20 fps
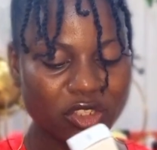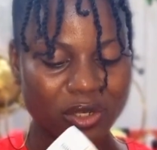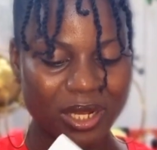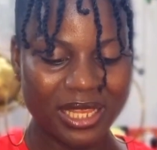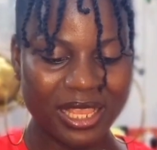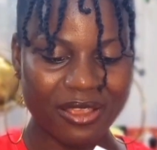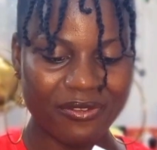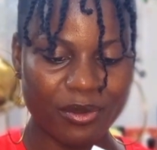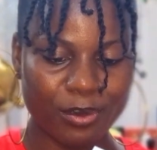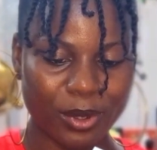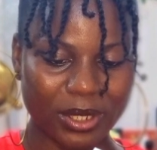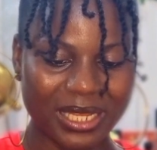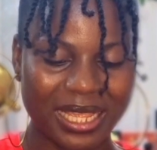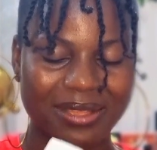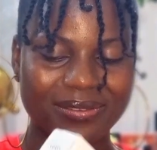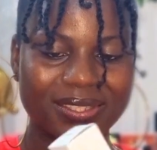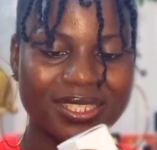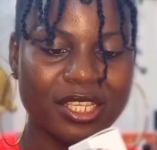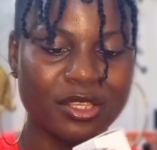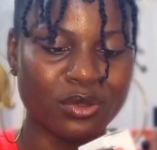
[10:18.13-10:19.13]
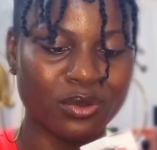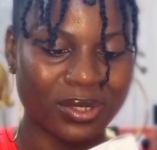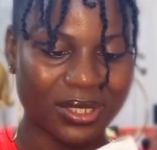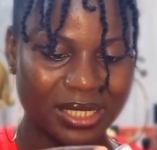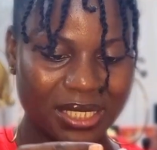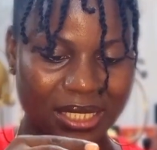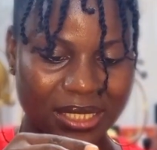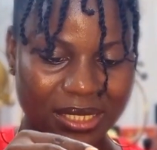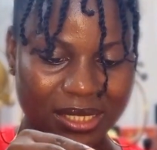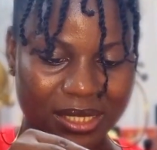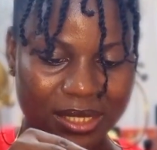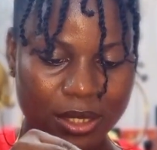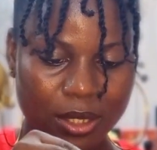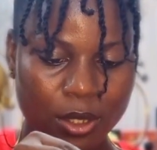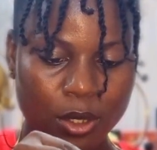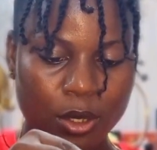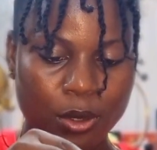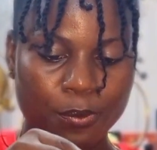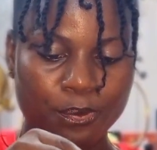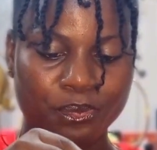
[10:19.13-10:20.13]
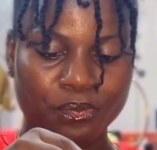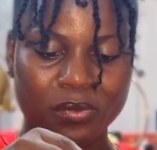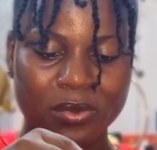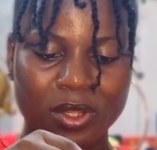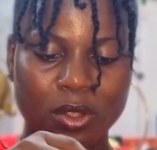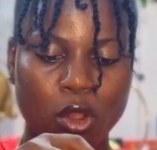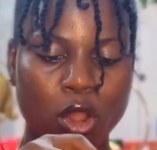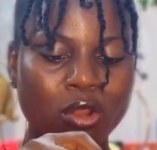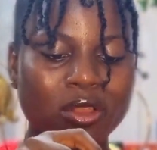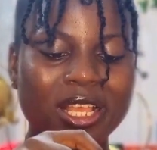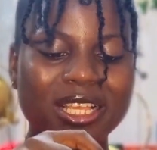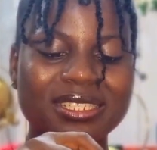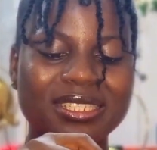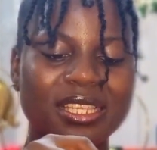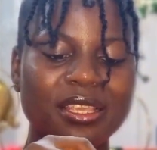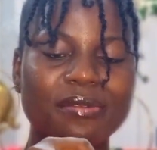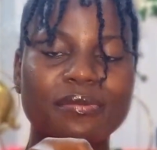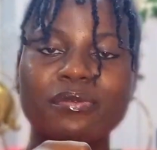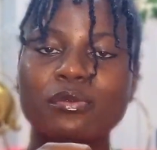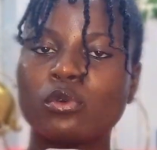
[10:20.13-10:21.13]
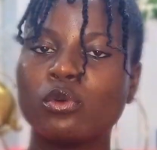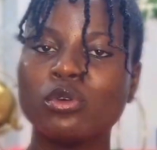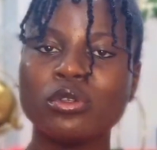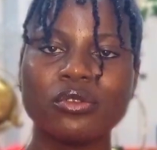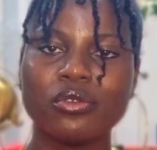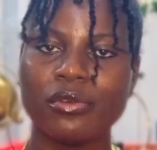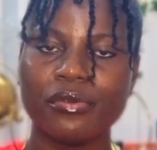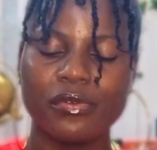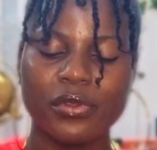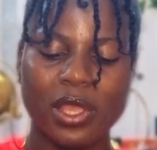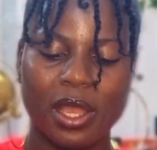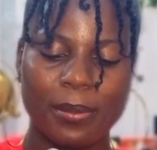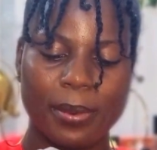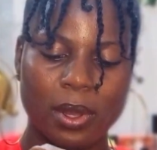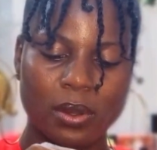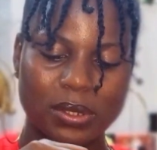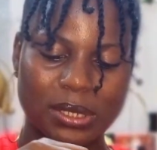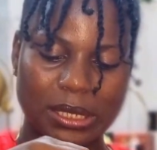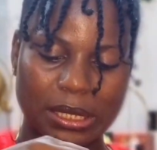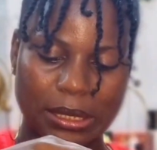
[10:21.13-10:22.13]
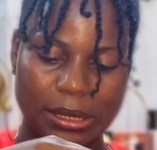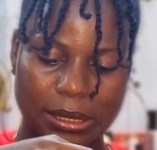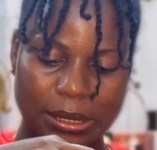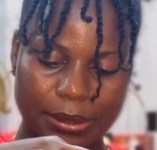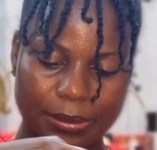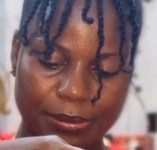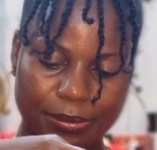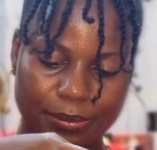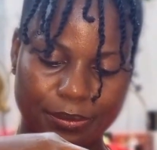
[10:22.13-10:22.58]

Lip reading: everybody I've seen use it, always give good review about it.